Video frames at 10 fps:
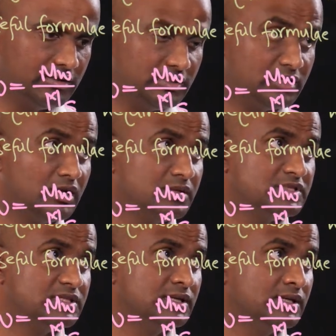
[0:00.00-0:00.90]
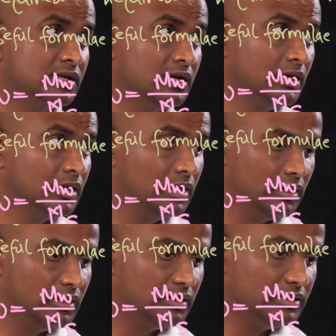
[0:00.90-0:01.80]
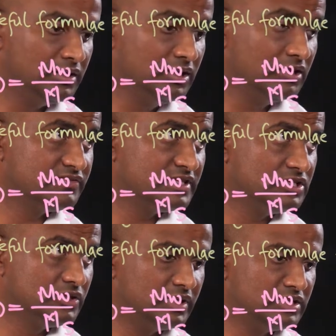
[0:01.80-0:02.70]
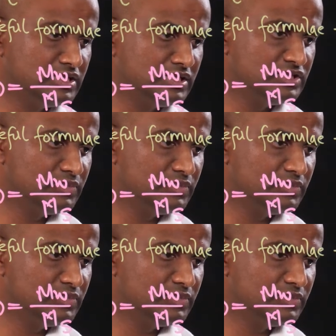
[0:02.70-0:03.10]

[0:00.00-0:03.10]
times the degree of saturation is